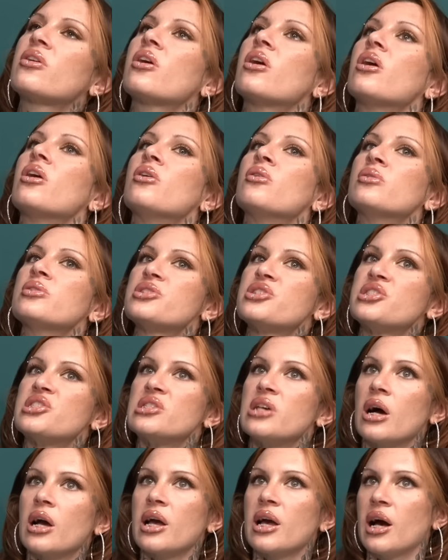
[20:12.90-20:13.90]
go
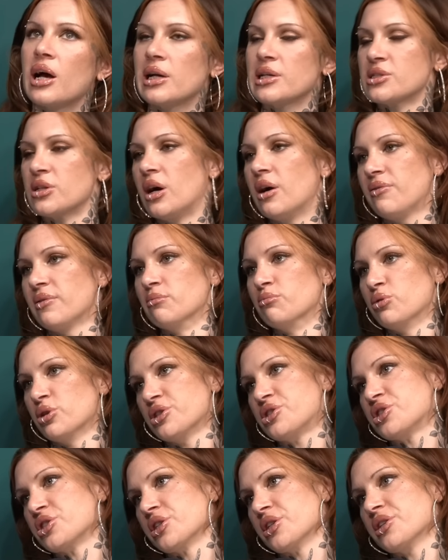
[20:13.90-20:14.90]
suck guys off in
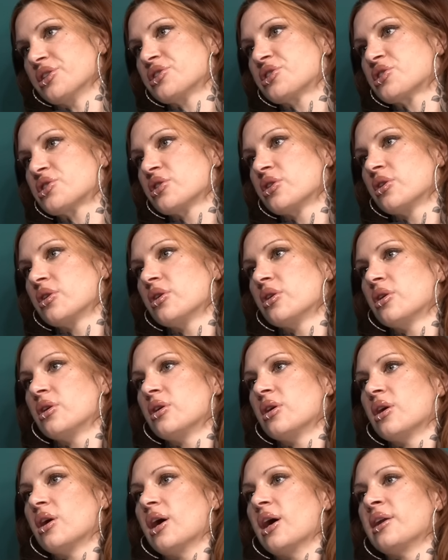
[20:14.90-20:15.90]
bushes.
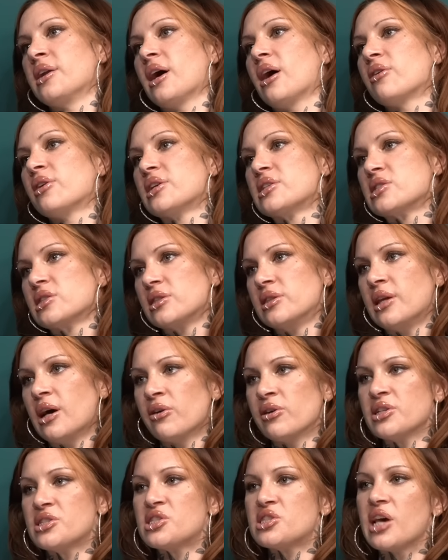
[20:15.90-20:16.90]
And now yes. he's now and he's in